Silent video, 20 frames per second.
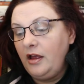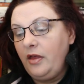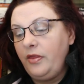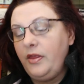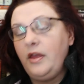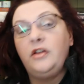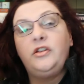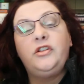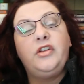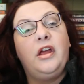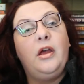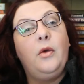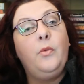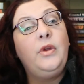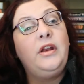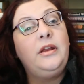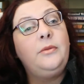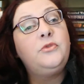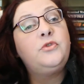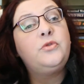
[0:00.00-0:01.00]
that uh,
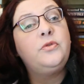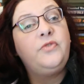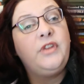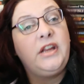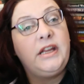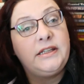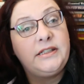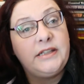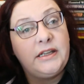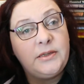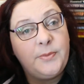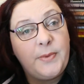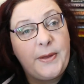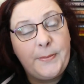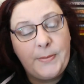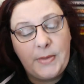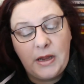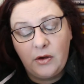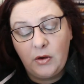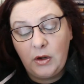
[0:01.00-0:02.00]
William Travilla said
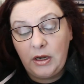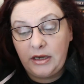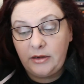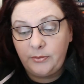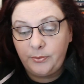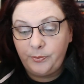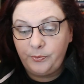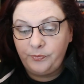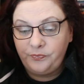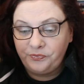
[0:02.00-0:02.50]
about Marilyn.